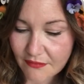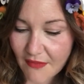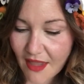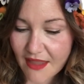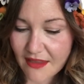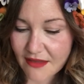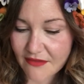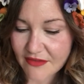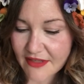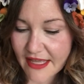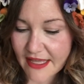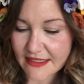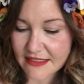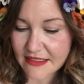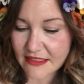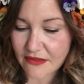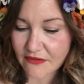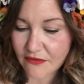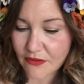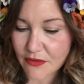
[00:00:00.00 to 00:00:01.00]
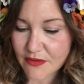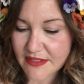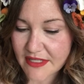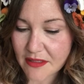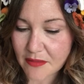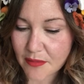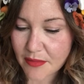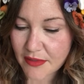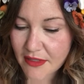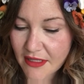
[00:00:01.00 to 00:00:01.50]
I love the idea of rose
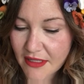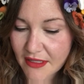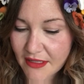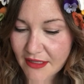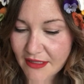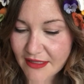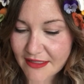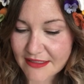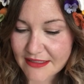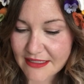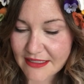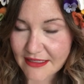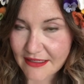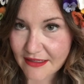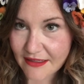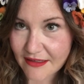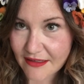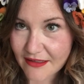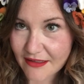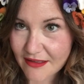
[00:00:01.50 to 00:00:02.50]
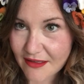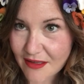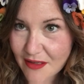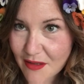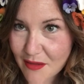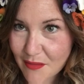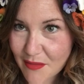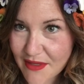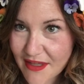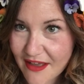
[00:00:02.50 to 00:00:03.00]
hip tea
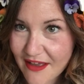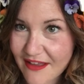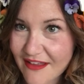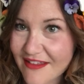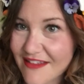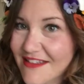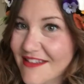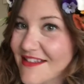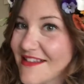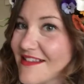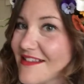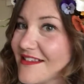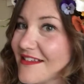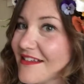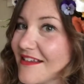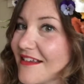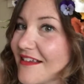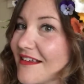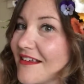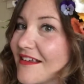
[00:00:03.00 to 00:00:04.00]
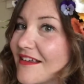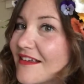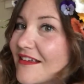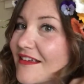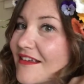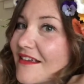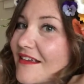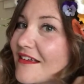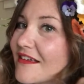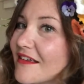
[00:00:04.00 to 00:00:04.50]
because
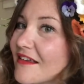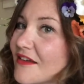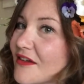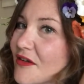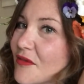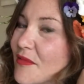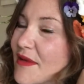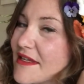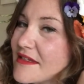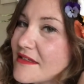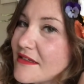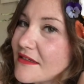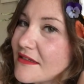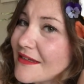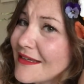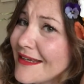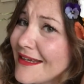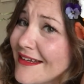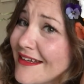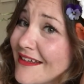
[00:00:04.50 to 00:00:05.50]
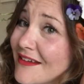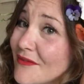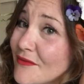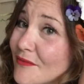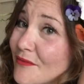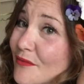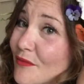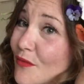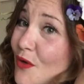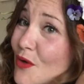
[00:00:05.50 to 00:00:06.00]
you're basically eating
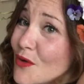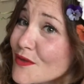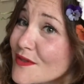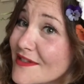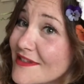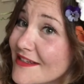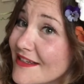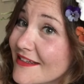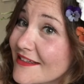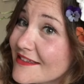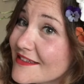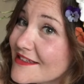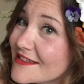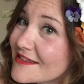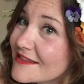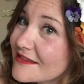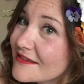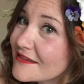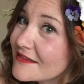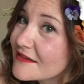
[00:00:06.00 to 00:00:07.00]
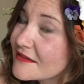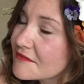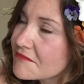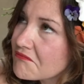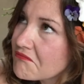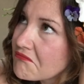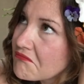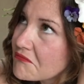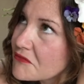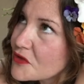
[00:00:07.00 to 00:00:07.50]
rose seeds,
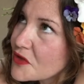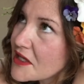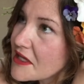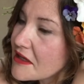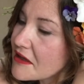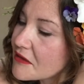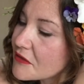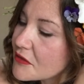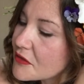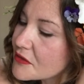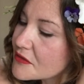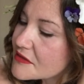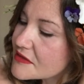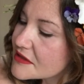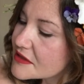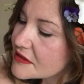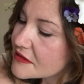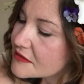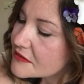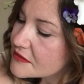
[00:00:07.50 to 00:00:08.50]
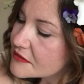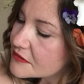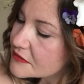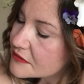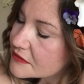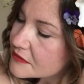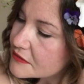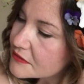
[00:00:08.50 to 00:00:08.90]
drinking rose seeds.